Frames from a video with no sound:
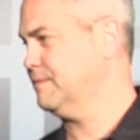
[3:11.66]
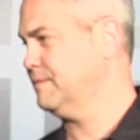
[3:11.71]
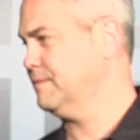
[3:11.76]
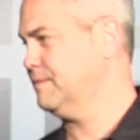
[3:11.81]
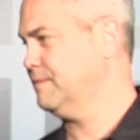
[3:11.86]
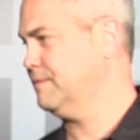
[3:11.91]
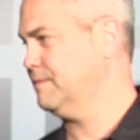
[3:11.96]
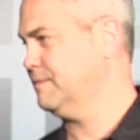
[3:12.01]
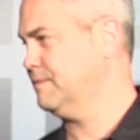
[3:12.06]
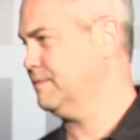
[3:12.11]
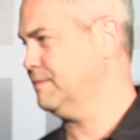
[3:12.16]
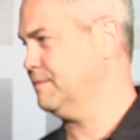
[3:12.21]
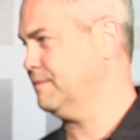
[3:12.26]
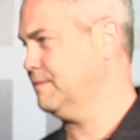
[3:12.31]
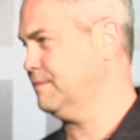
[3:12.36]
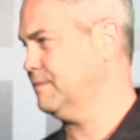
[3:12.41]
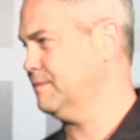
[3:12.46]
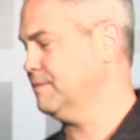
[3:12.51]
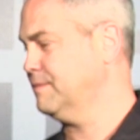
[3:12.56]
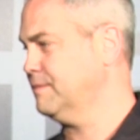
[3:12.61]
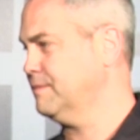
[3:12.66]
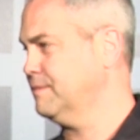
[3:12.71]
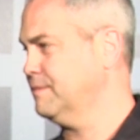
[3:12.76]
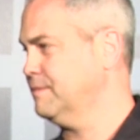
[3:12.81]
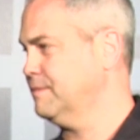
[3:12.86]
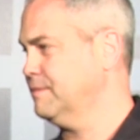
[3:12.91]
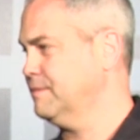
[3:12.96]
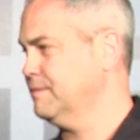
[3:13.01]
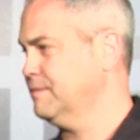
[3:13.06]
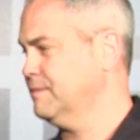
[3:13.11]

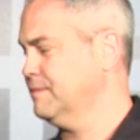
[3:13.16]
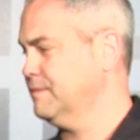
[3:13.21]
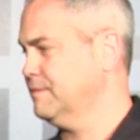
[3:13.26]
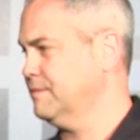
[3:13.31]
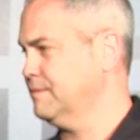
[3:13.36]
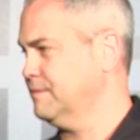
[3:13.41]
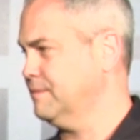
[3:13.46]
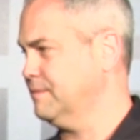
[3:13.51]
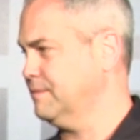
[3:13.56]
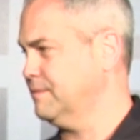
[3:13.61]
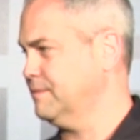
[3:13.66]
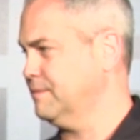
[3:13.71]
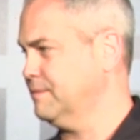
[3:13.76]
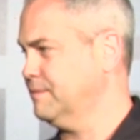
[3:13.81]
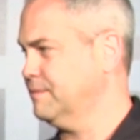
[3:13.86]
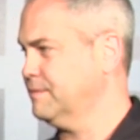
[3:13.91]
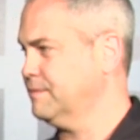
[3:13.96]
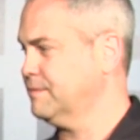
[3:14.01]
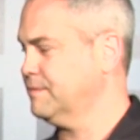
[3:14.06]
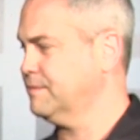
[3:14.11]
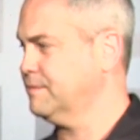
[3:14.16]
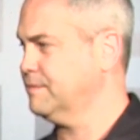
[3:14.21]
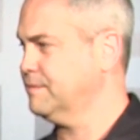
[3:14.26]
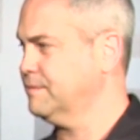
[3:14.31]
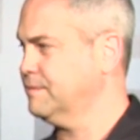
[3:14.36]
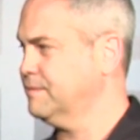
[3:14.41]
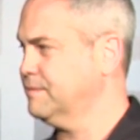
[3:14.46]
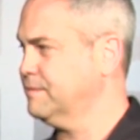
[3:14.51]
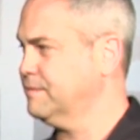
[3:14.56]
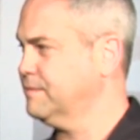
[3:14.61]

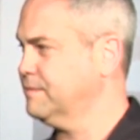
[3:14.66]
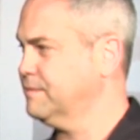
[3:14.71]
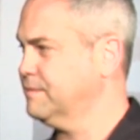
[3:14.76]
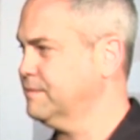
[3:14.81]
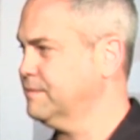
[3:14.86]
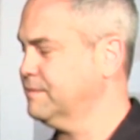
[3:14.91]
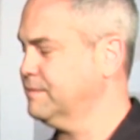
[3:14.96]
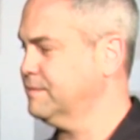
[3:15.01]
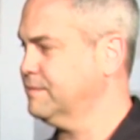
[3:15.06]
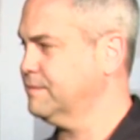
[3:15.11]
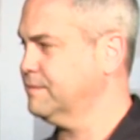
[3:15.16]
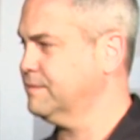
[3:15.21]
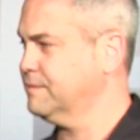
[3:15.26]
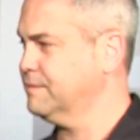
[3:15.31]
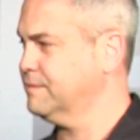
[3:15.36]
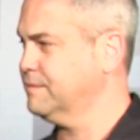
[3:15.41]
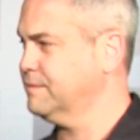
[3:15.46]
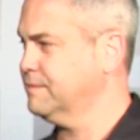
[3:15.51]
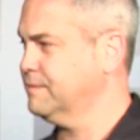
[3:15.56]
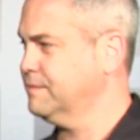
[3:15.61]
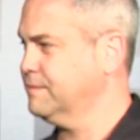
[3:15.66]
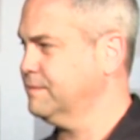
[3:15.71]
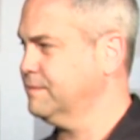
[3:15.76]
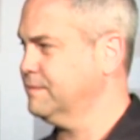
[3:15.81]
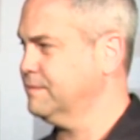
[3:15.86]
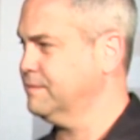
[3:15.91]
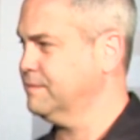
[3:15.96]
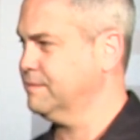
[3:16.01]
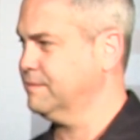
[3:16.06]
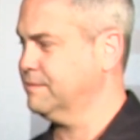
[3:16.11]

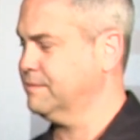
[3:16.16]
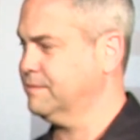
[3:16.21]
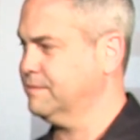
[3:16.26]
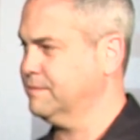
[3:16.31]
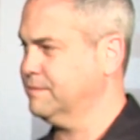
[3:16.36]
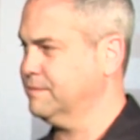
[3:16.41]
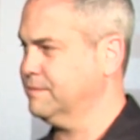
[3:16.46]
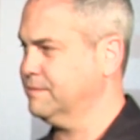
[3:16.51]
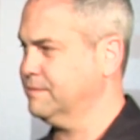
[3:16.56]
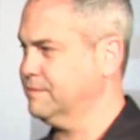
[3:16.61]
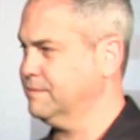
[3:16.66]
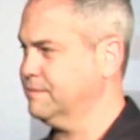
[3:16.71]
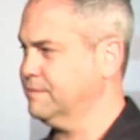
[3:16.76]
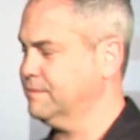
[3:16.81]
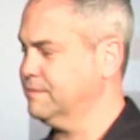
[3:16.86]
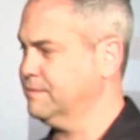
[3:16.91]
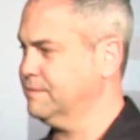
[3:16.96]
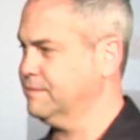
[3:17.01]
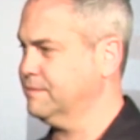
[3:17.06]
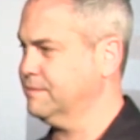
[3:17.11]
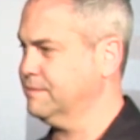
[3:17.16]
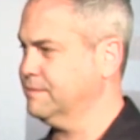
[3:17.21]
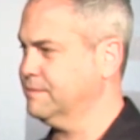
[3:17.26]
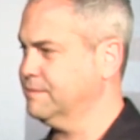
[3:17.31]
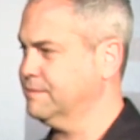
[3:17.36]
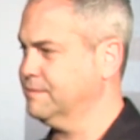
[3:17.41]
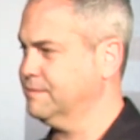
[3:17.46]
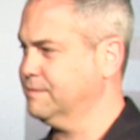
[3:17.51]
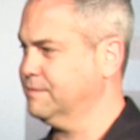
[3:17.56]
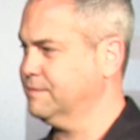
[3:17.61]

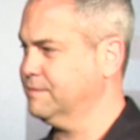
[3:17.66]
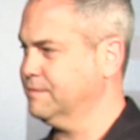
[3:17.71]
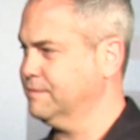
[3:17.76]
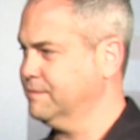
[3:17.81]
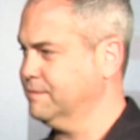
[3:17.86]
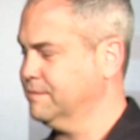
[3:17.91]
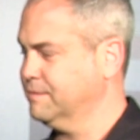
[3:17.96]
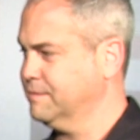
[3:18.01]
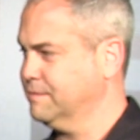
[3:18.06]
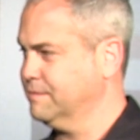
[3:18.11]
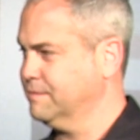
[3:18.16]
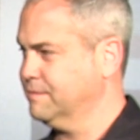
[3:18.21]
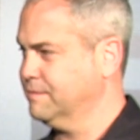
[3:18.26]
The person shown says nothing.